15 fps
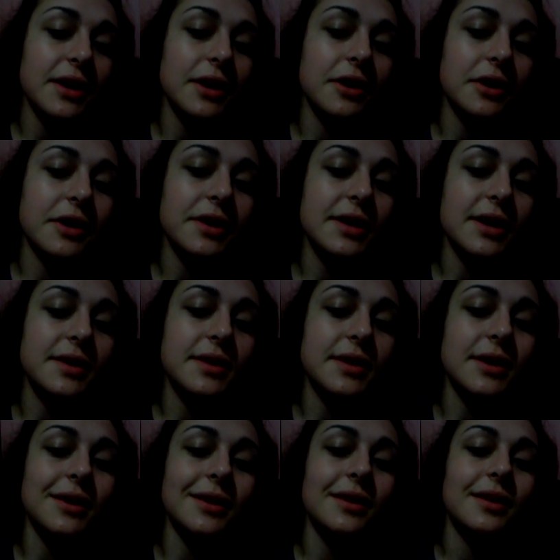because that's it.
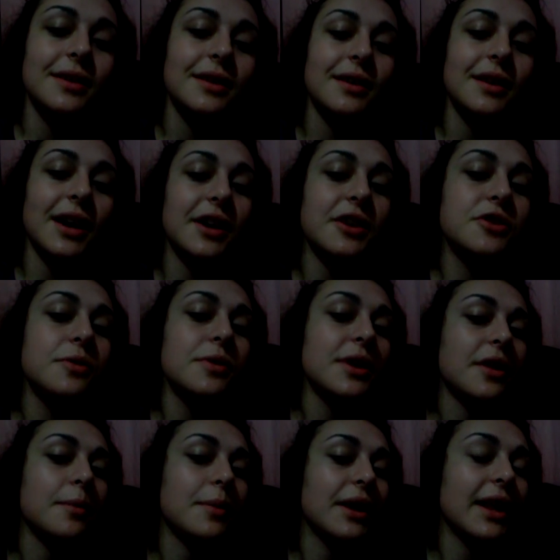I can do another
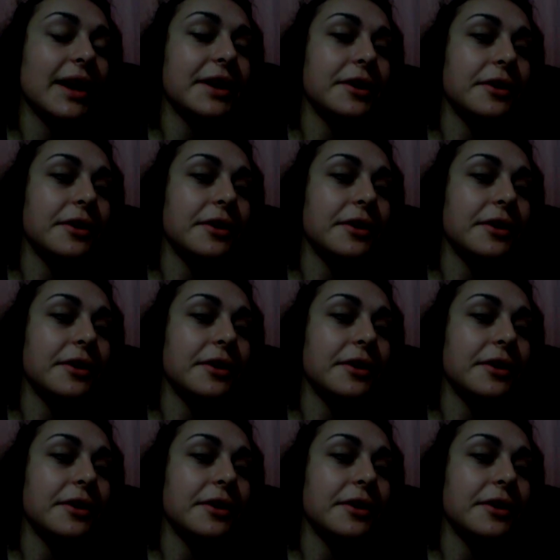one later.